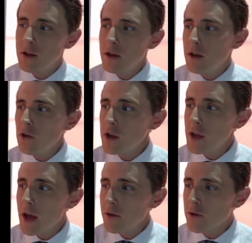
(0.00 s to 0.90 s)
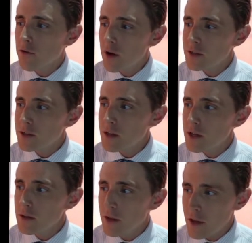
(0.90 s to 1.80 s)
Looking out across
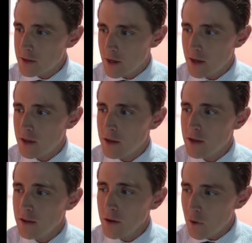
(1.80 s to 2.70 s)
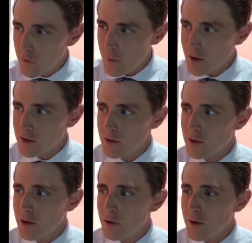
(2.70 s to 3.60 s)
the Atlantic and the Gulf of
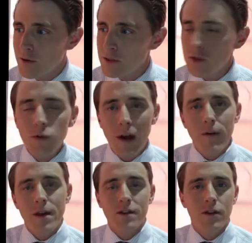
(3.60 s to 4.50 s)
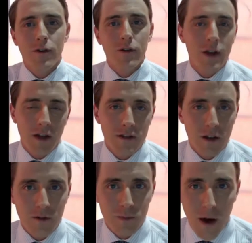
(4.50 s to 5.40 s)
Mexico, there are two areas that the Hurricane
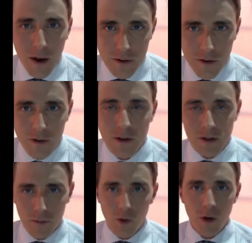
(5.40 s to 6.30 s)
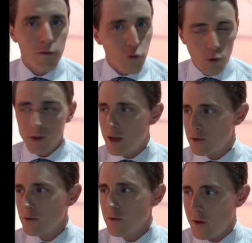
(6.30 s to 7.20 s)
Center is monitoring this morning for
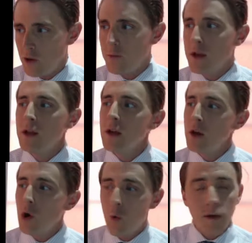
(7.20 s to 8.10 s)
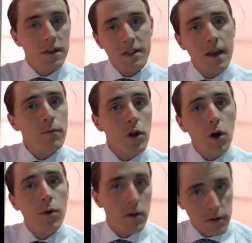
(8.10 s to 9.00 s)
potential development. One, the same low
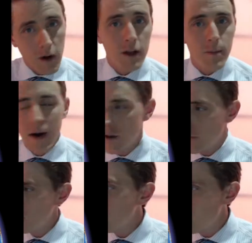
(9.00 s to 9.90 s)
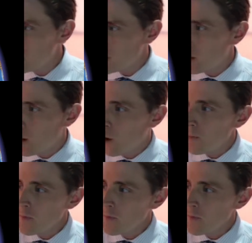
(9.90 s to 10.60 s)
we were talking about a few days ago